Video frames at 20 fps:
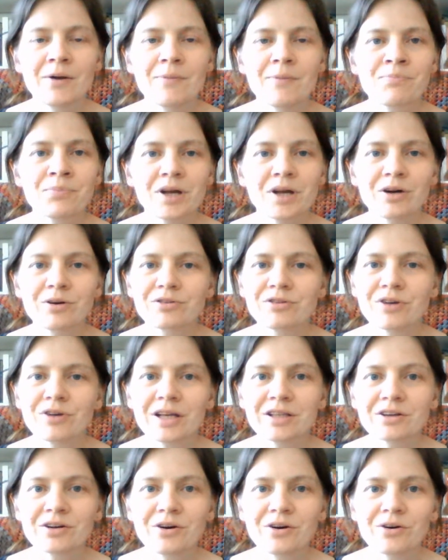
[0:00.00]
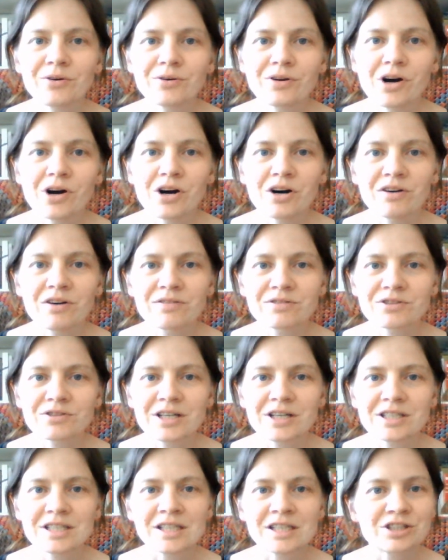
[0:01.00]
I also had the goal of trying
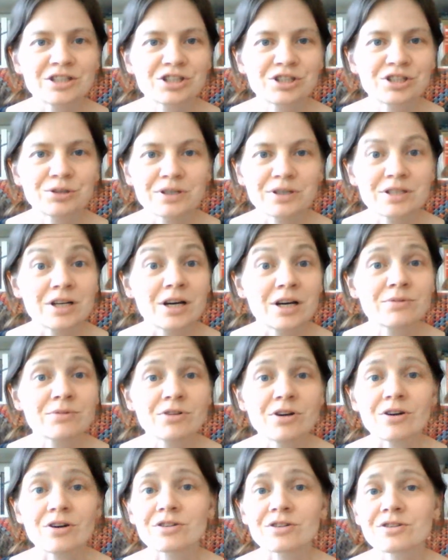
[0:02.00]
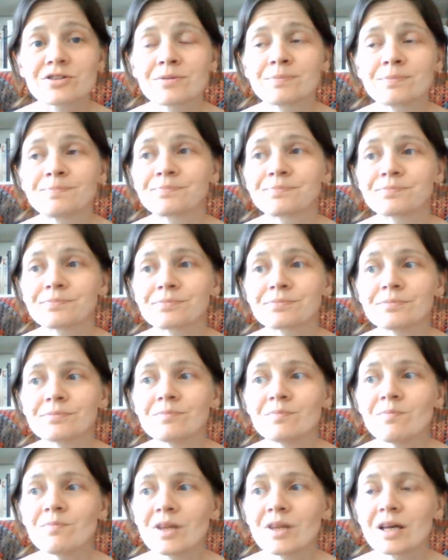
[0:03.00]
to knit 2 at a time socks,
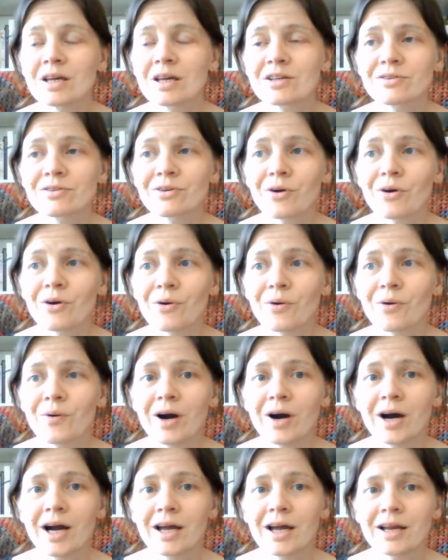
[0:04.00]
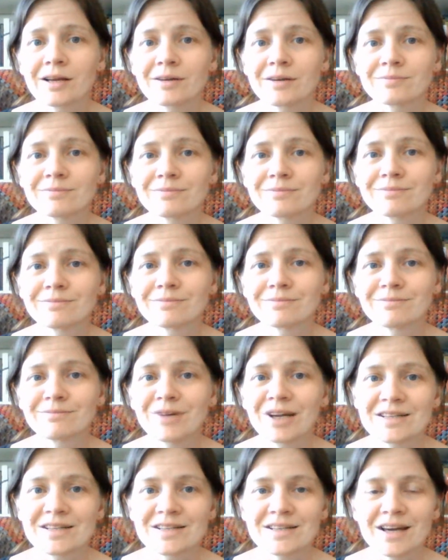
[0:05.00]
so I
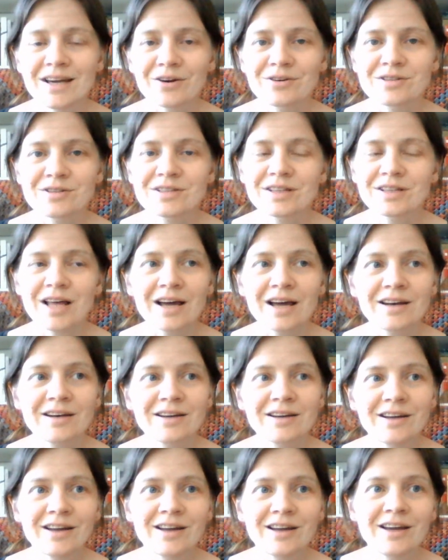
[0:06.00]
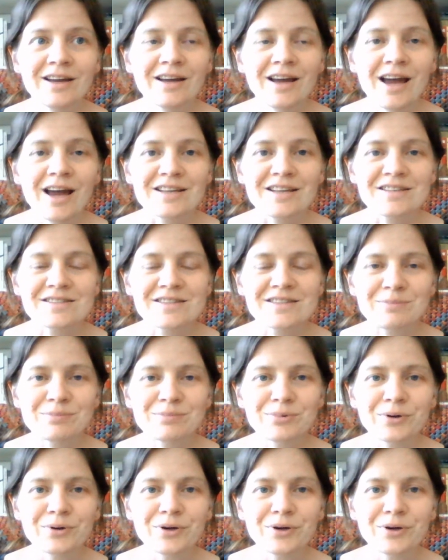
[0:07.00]
need to get onto that at some point